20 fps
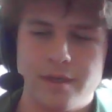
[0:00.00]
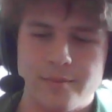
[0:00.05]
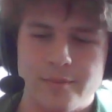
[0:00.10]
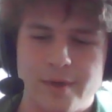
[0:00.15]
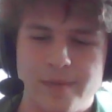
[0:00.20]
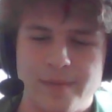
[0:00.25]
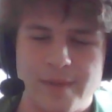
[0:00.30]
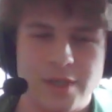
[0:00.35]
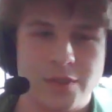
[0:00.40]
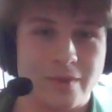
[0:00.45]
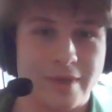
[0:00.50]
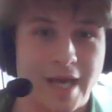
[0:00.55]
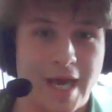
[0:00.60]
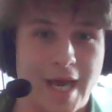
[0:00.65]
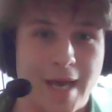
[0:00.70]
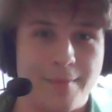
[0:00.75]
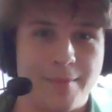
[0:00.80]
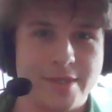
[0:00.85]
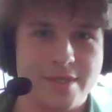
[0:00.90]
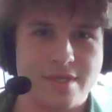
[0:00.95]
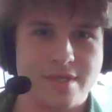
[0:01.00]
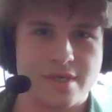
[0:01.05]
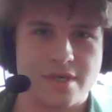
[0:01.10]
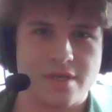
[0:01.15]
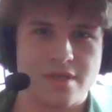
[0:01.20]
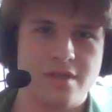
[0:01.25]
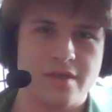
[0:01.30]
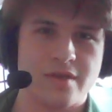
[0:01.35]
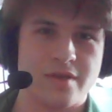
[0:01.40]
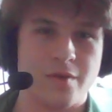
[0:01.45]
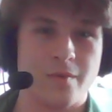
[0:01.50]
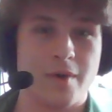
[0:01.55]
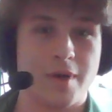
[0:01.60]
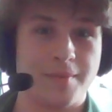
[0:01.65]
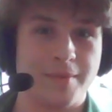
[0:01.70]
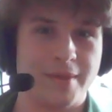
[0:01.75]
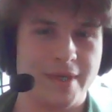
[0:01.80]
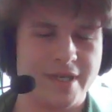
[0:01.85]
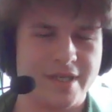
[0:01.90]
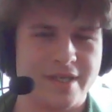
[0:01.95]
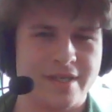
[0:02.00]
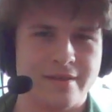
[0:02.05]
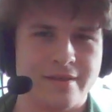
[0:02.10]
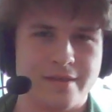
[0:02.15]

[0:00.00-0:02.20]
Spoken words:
Pretty much what happens is that you want to play